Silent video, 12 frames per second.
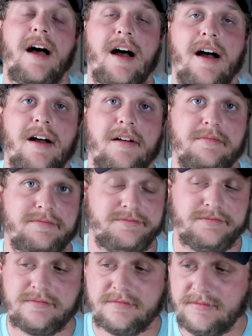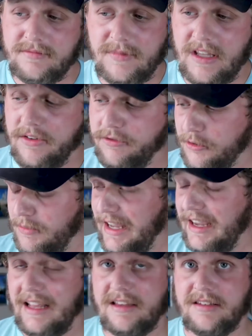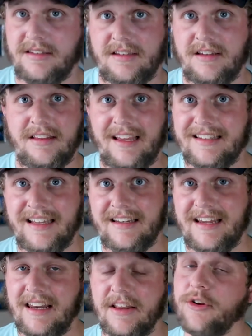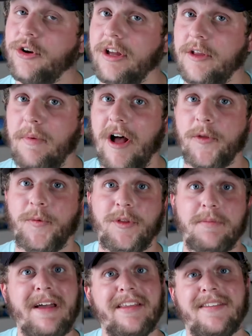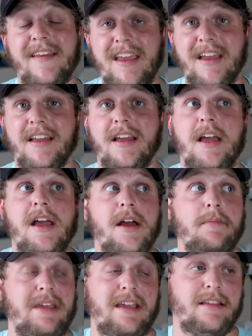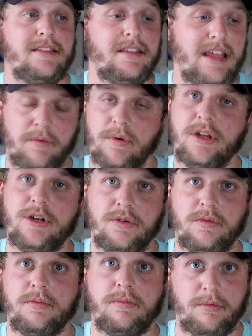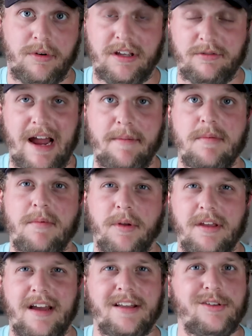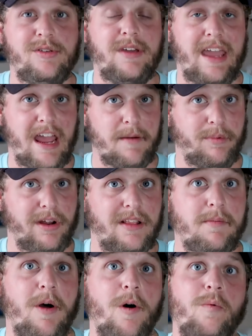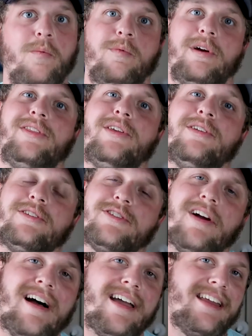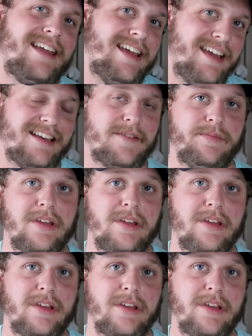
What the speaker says: For me, it's, like I said, getting there as early as possible is the best thing, because they do wrap them really nice so you can bring them home with you to try and eat.